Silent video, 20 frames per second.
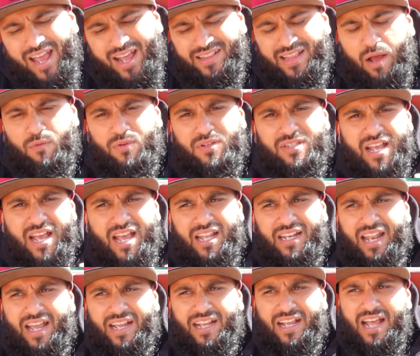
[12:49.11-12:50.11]
Yeah, that was
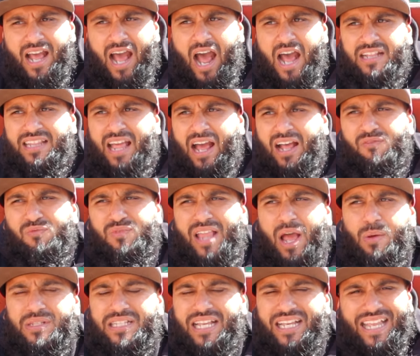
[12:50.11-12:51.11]
like, that
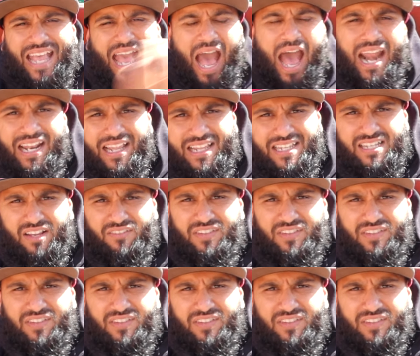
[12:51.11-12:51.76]
was the catalyst